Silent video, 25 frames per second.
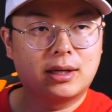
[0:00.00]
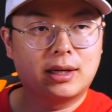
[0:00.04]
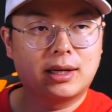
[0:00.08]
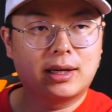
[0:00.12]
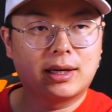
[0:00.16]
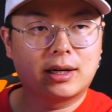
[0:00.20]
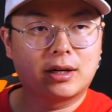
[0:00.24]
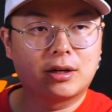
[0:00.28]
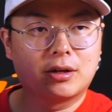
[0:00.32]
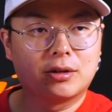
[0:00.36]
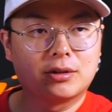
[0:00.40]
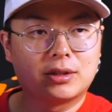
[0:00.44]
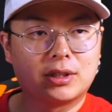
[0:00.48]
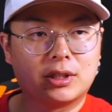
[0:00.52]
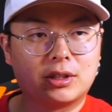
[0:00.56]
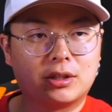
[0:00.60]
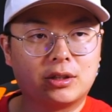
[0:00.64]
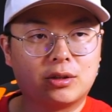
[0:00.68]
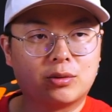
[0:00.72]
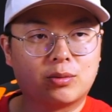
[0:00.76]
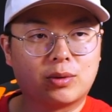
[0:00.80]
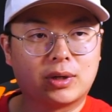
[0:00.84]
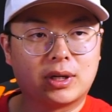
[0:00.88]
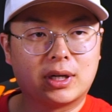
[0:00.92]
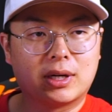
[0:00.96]
it goes
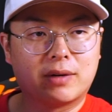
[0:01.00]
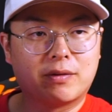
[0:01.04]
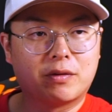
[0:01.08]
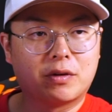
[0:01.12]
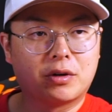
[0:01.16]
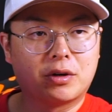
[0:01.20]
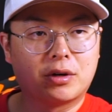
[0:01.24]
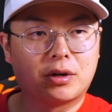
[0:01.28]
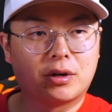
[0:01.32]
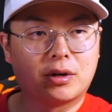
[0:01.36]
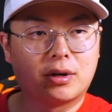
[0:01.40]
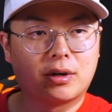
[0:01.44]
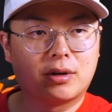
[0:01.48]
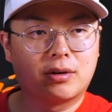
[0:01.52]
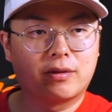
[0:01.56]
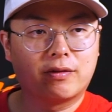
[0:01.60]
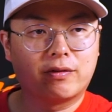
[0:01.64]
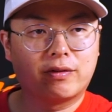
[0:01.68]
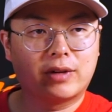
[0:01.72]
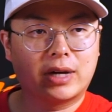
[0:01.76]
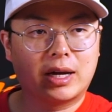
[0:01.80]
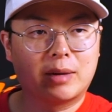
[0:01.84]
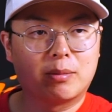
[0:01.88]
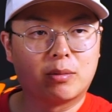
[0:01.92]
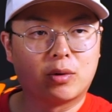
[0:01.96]
into whatever
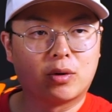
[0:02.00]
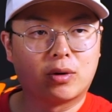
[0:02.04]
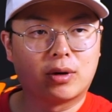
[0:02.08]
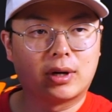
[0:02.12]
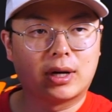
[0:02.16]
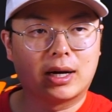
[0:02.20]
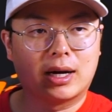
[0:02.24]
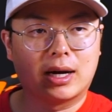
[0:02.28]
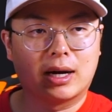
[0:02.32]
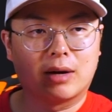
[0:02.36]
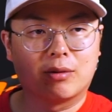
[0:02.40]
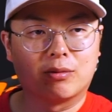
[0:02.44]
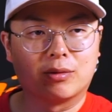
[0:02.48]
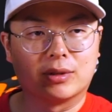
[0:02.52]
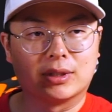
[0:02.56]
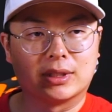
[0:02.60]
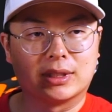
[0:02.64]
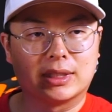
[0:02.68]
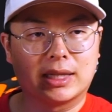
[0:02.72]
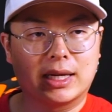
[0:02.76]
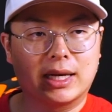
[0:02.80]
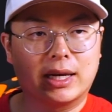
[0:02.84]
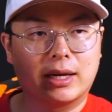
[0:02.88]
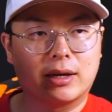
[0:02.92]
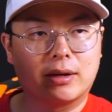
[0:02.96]
flight mode I was
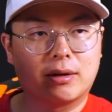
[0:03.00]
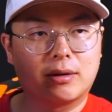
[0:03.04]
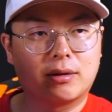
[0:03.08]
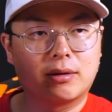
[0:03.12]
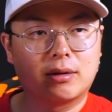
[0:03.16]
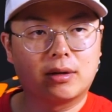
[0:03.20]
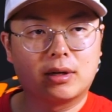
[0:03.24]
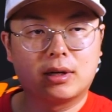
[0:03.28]
in.